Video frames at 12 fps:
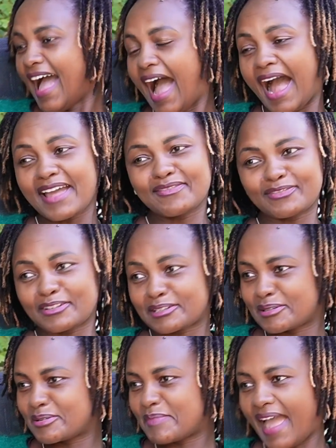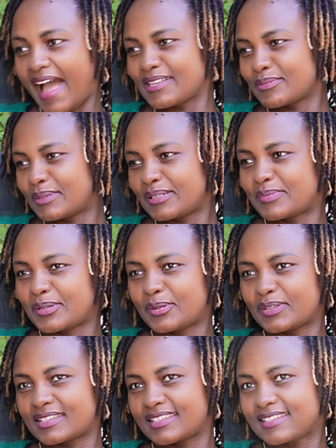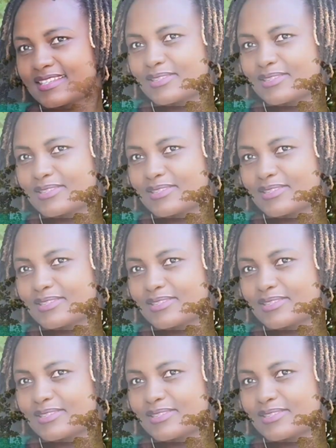I followed my husband because this